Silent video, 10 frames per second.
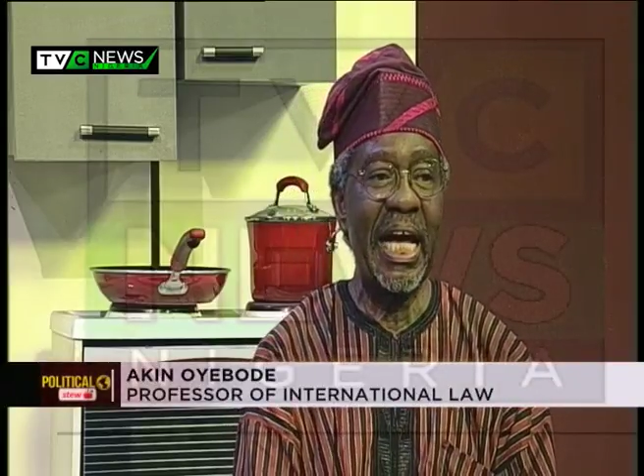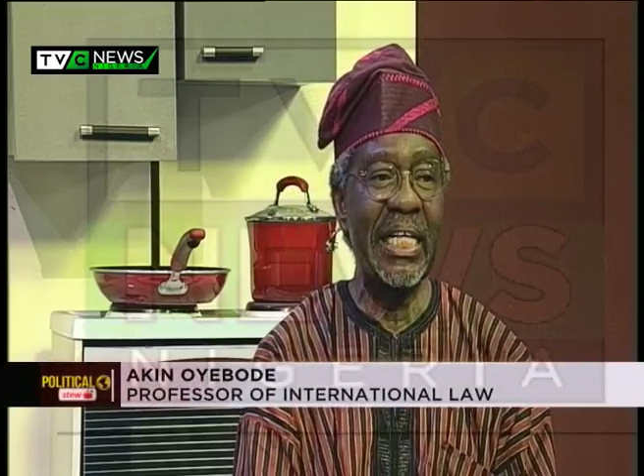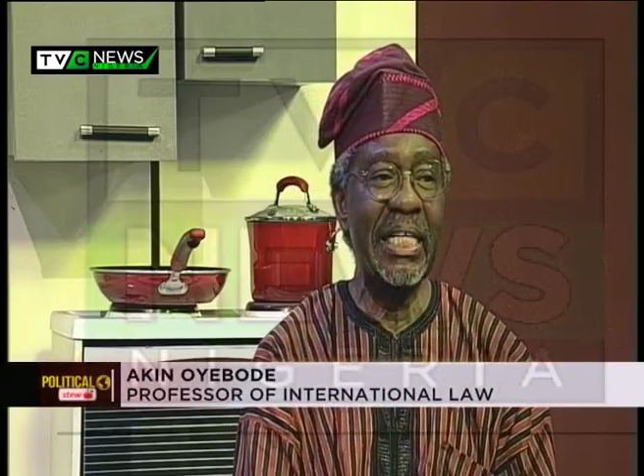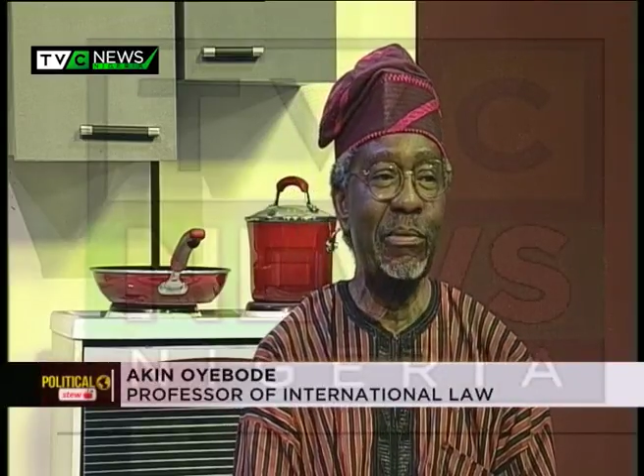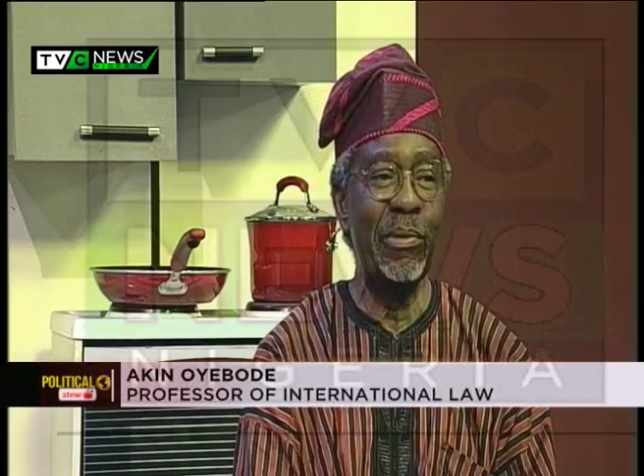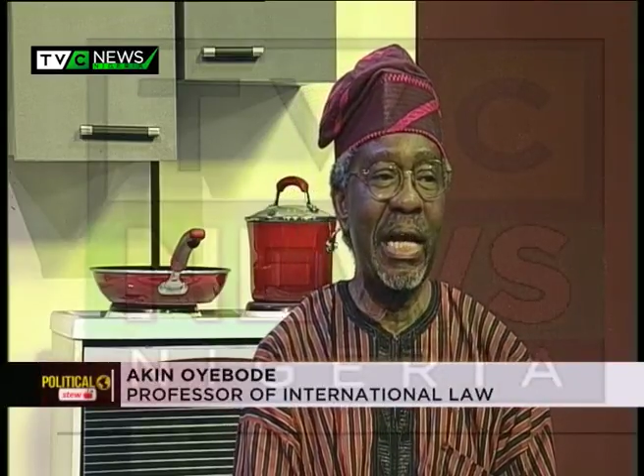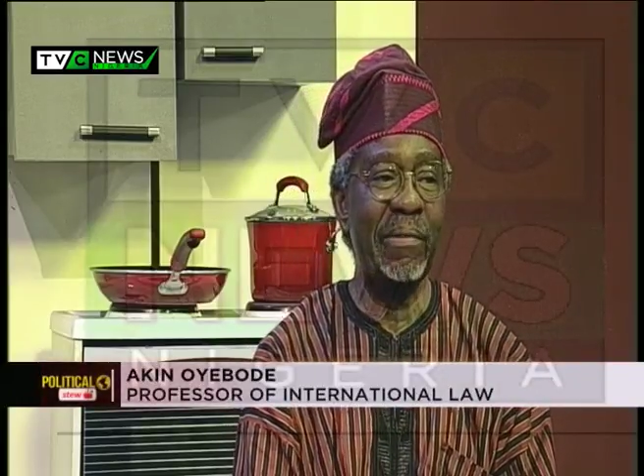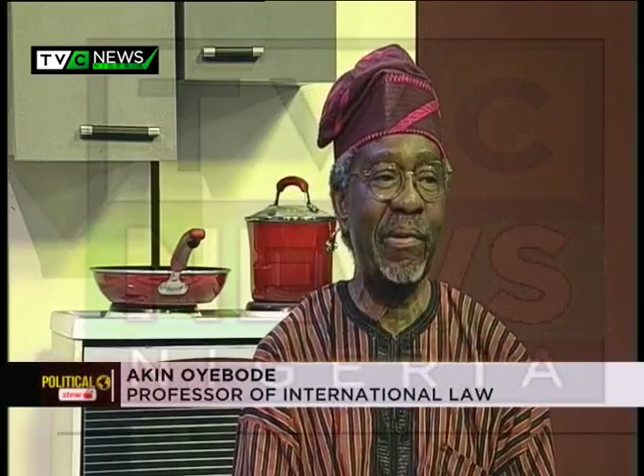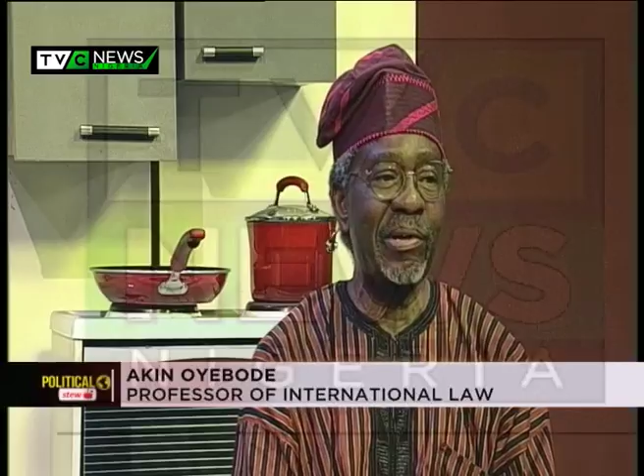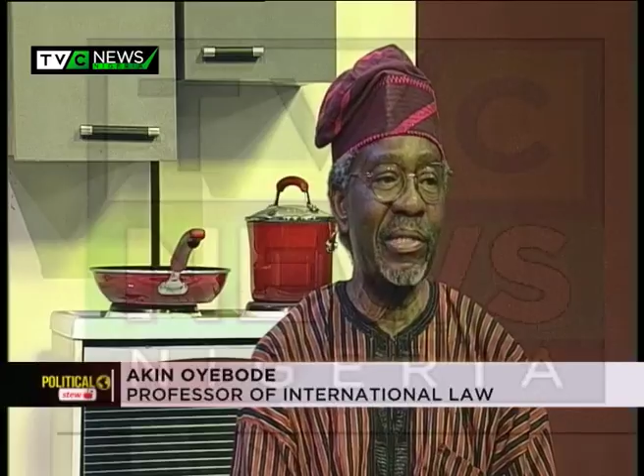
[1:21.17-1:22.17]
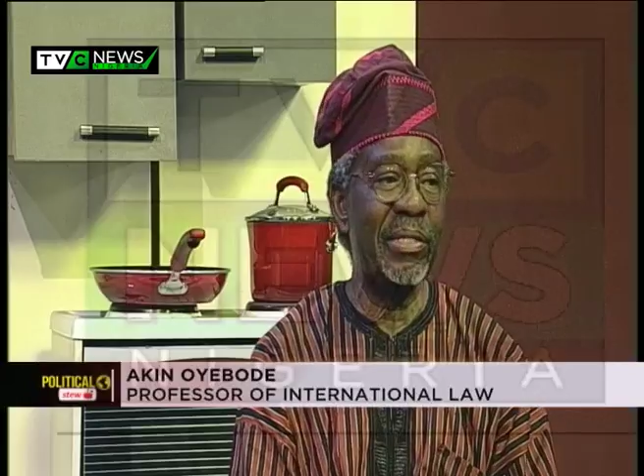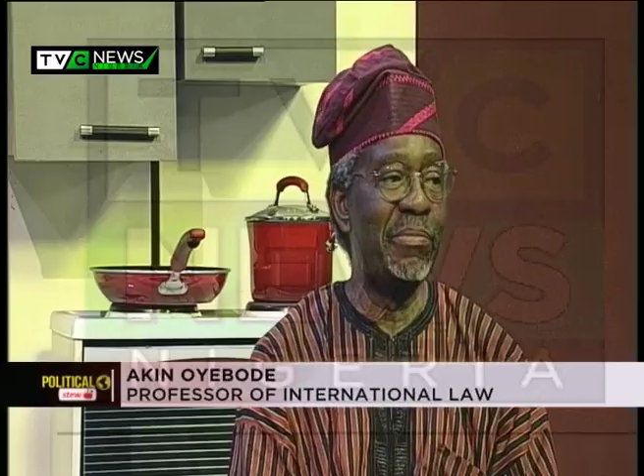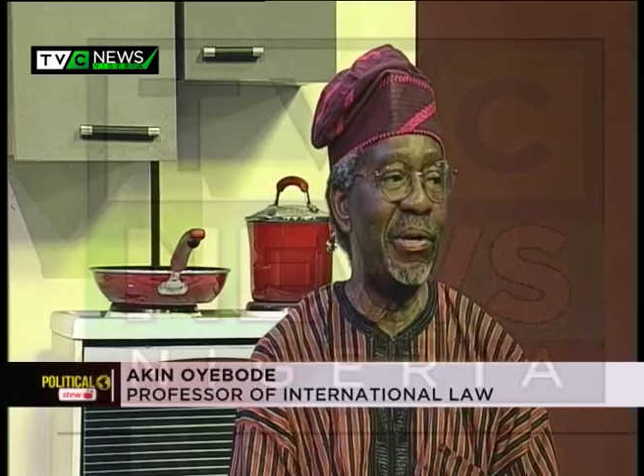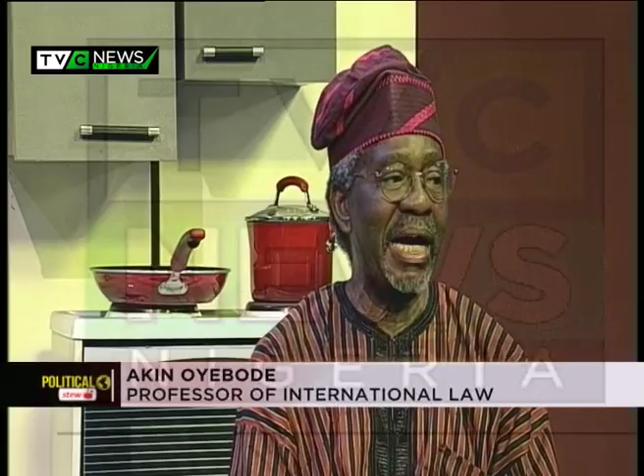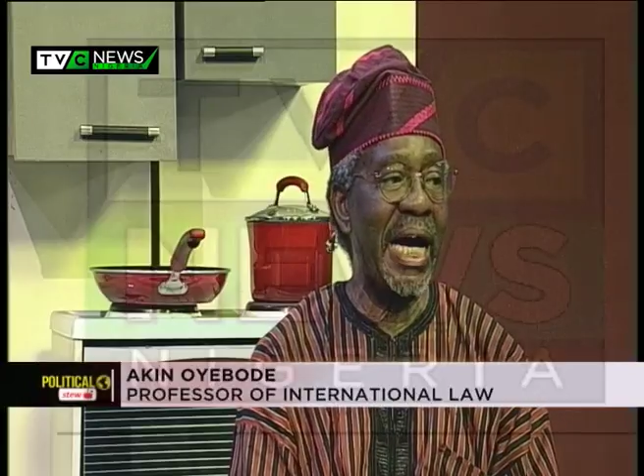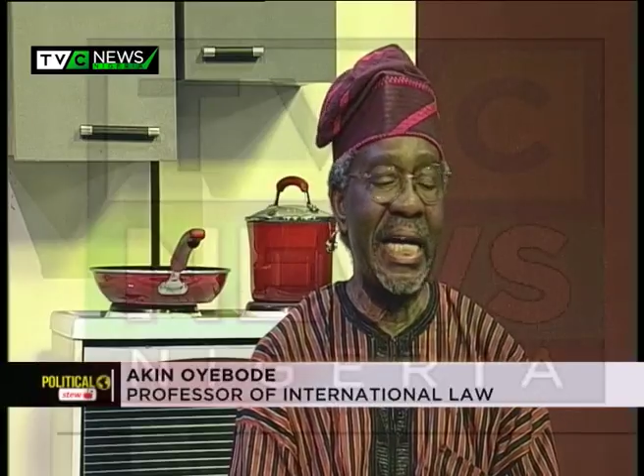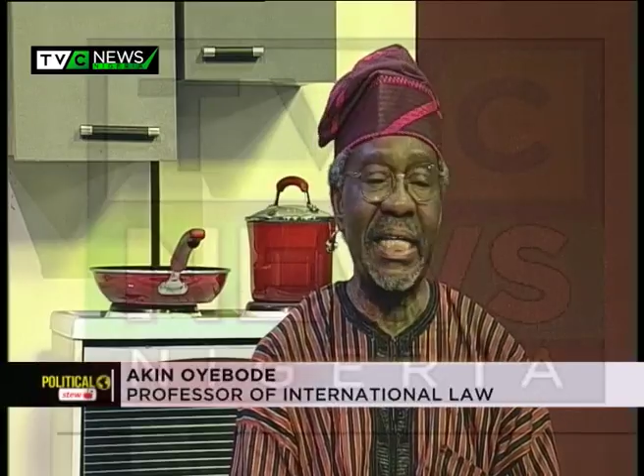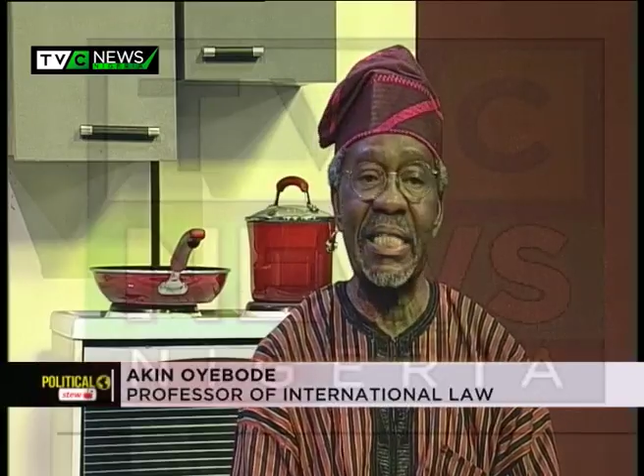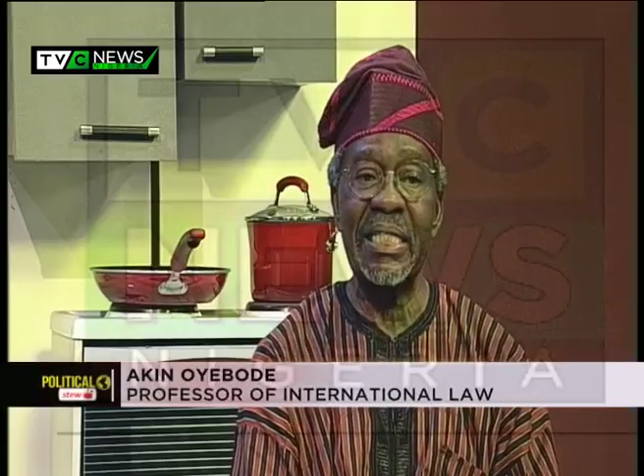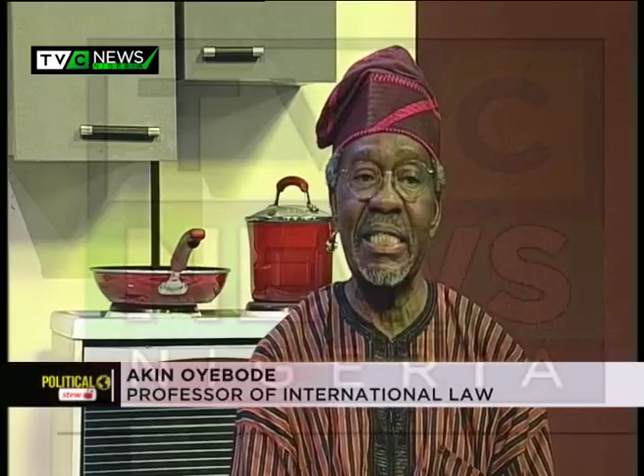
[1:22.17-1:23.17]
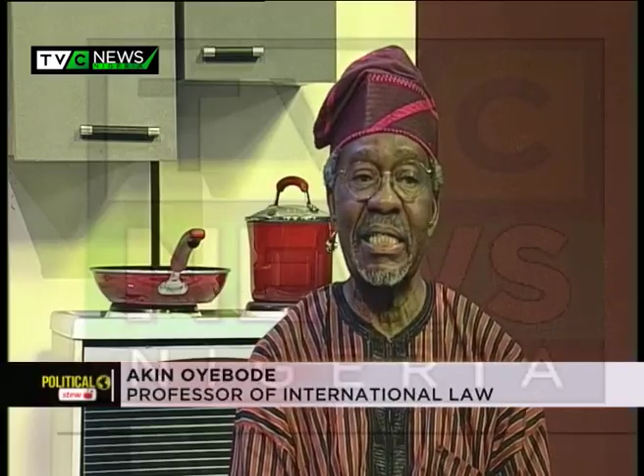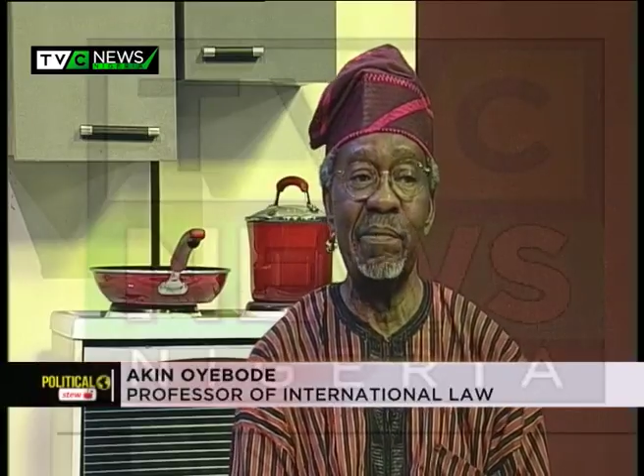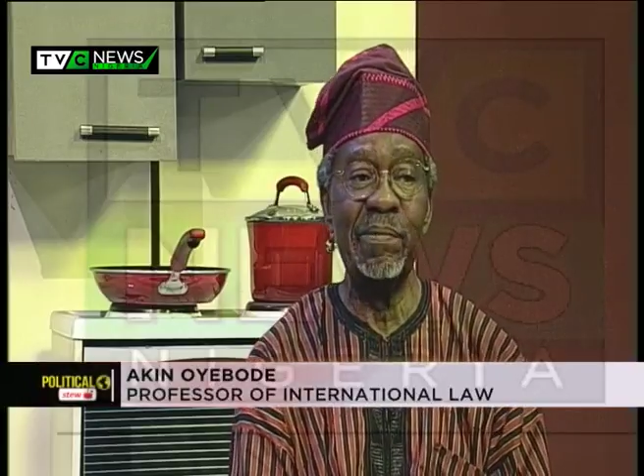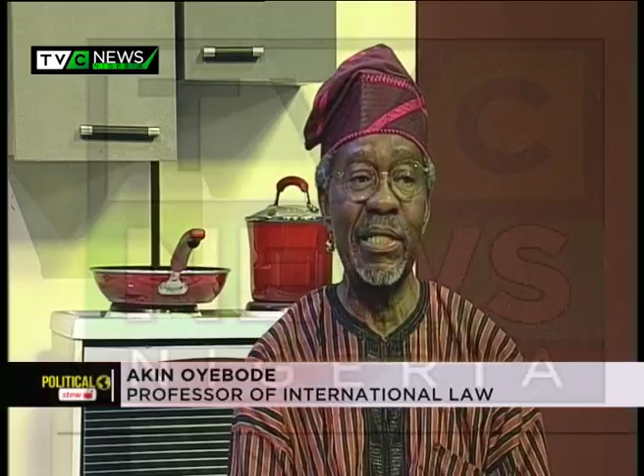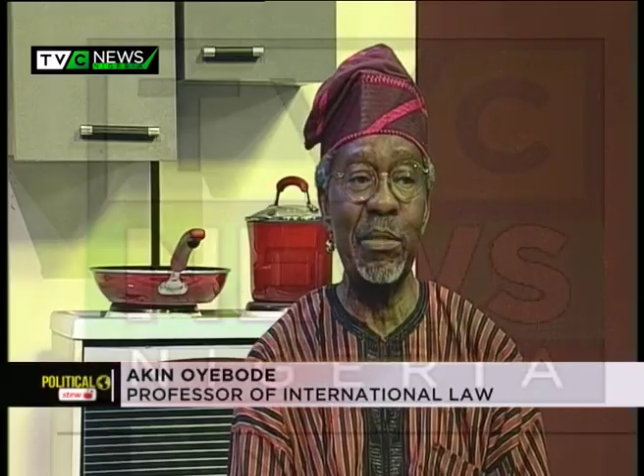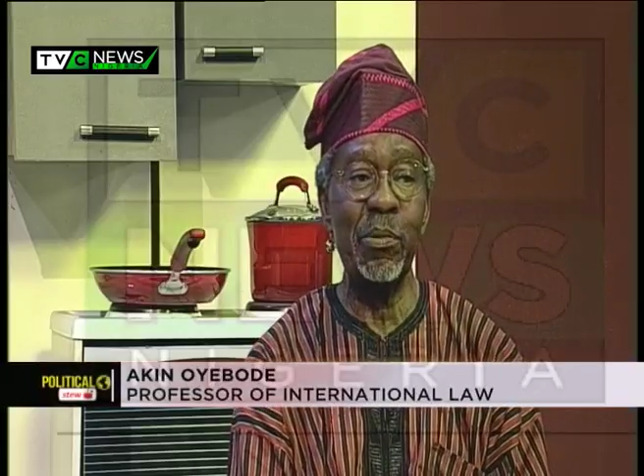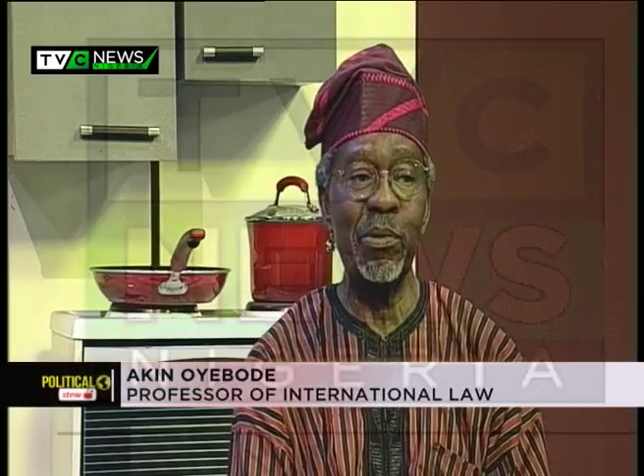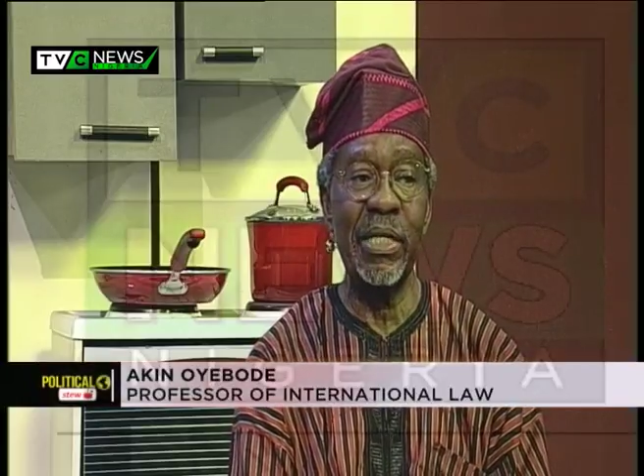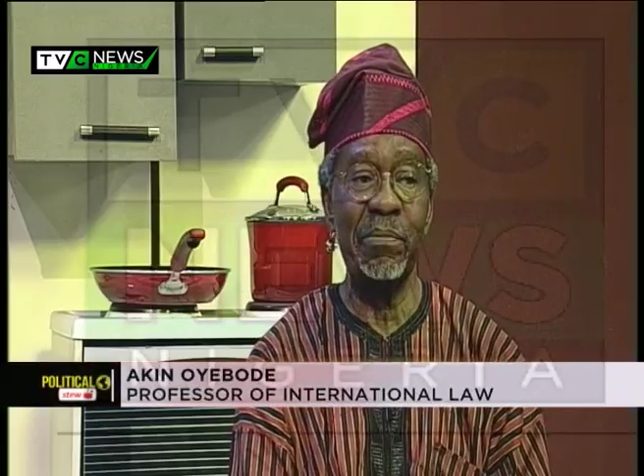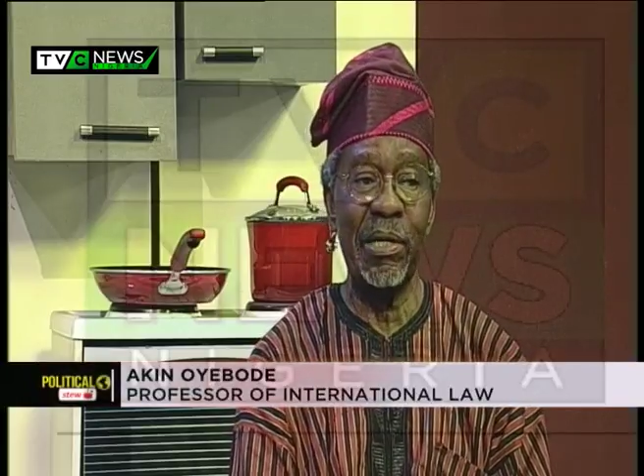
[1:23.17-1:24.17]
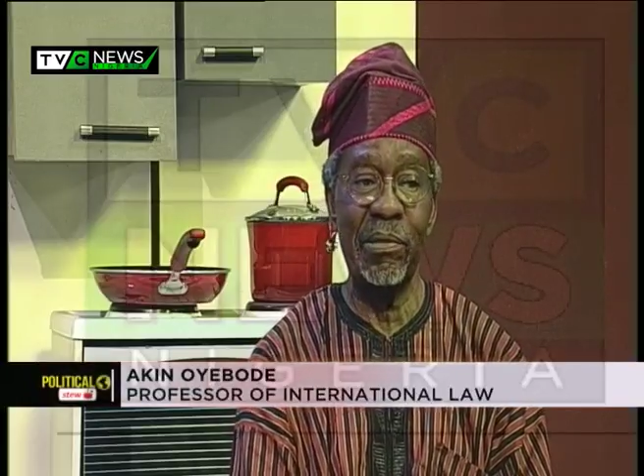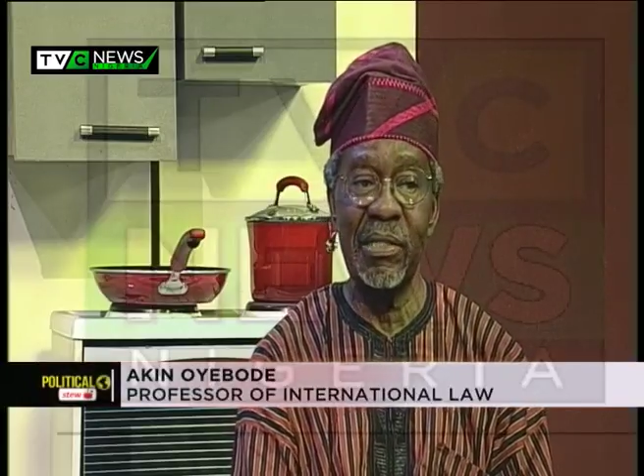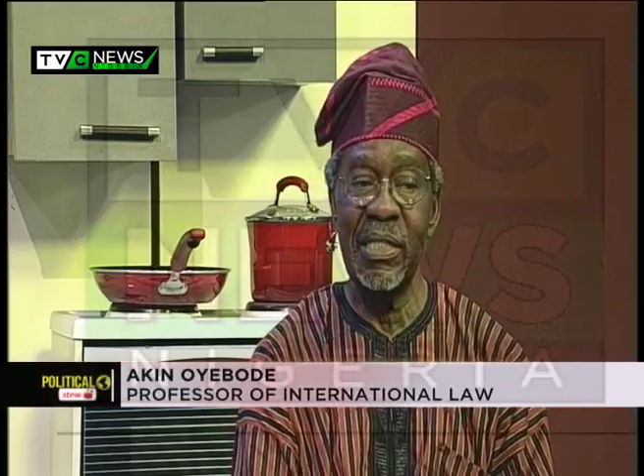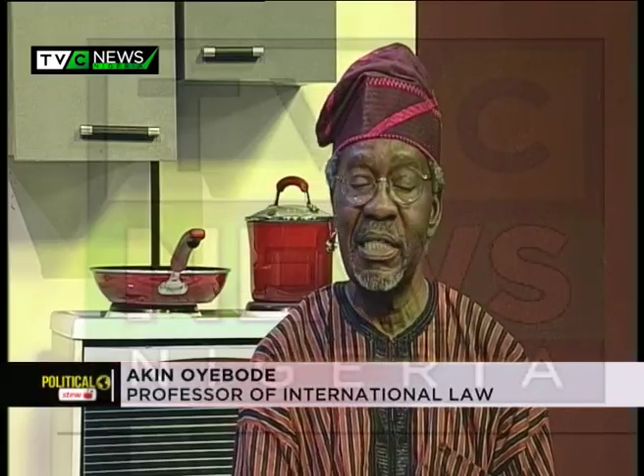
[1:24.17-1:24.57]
They would have caught more eyes if they spoke about